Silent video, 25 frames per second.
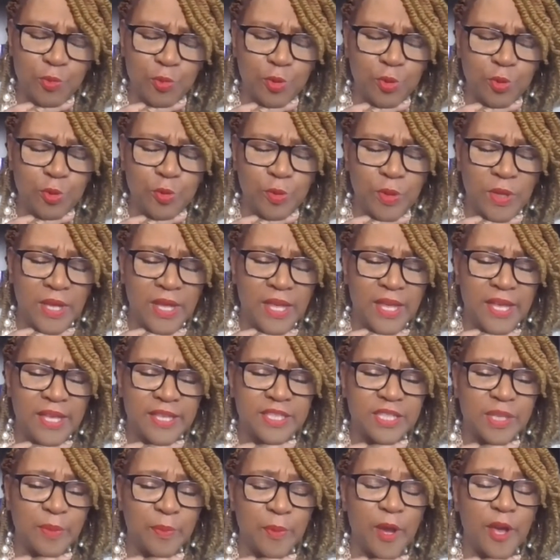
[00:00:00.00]
through
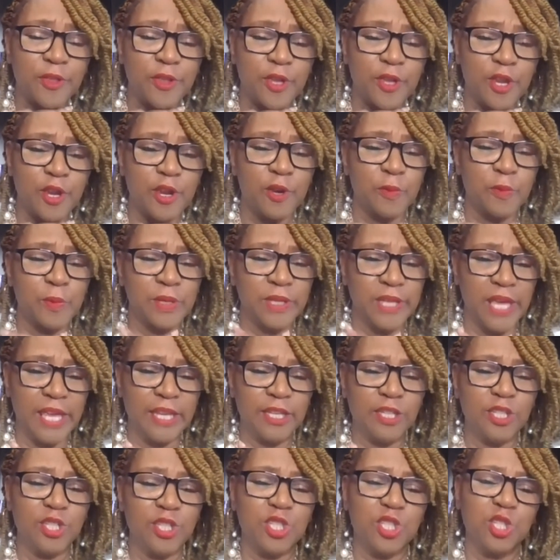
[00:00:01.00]
some other area
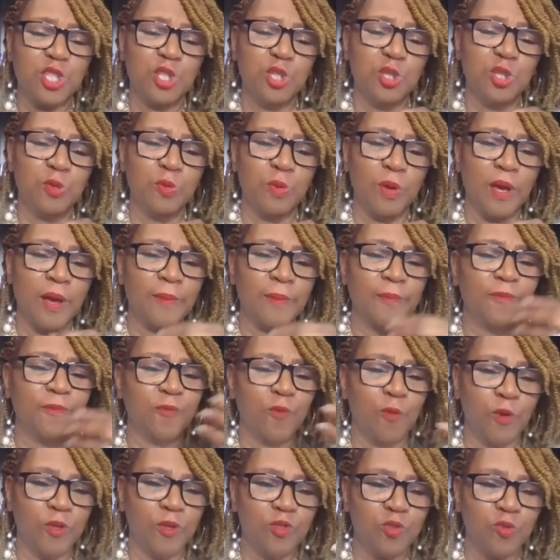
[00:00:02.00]
related to
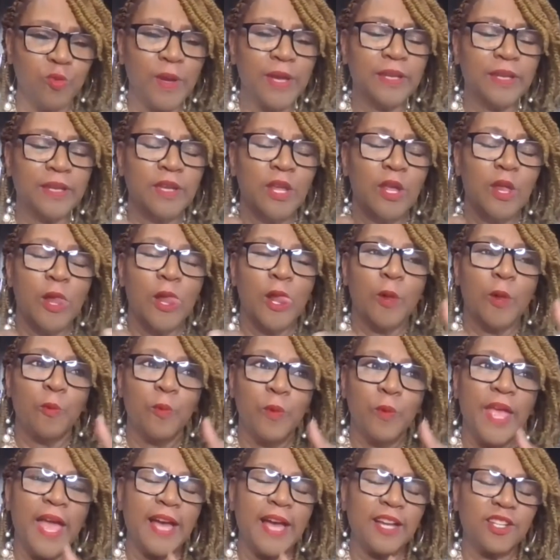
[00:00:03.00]
foreign trade,
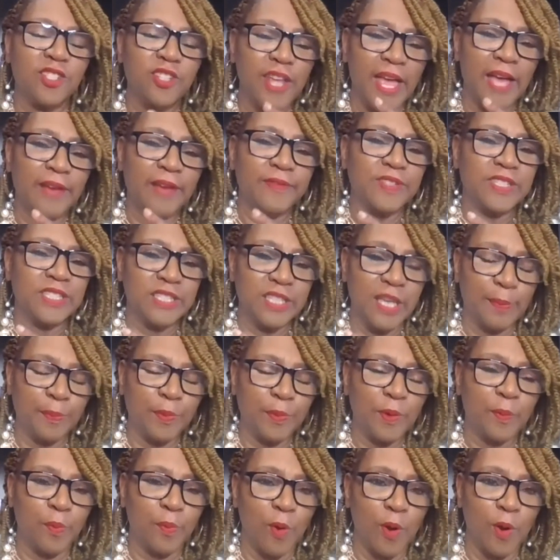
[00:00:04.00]
we actually have a
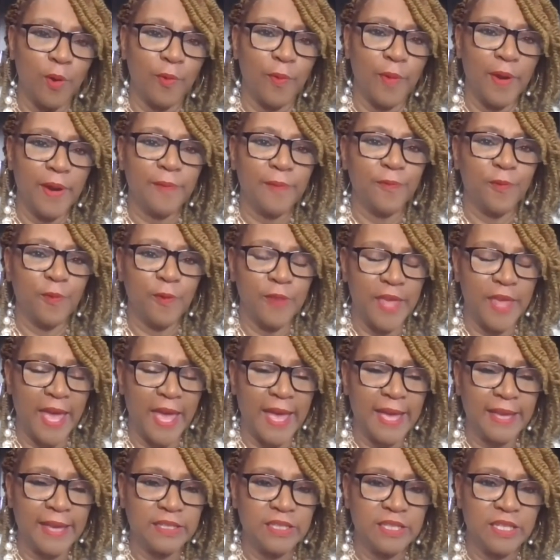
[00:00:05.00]
separate program for
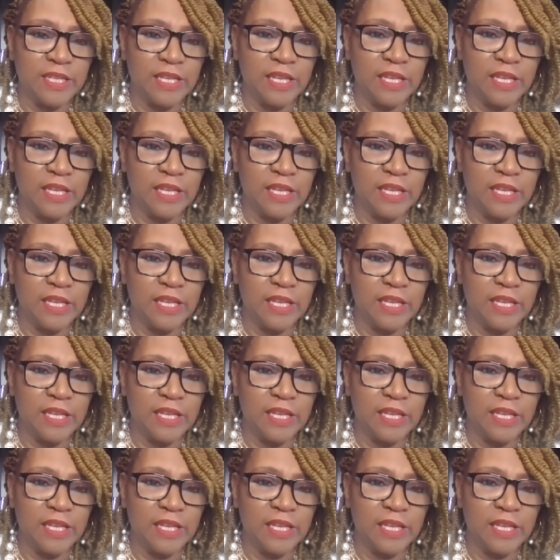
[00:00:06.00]
that,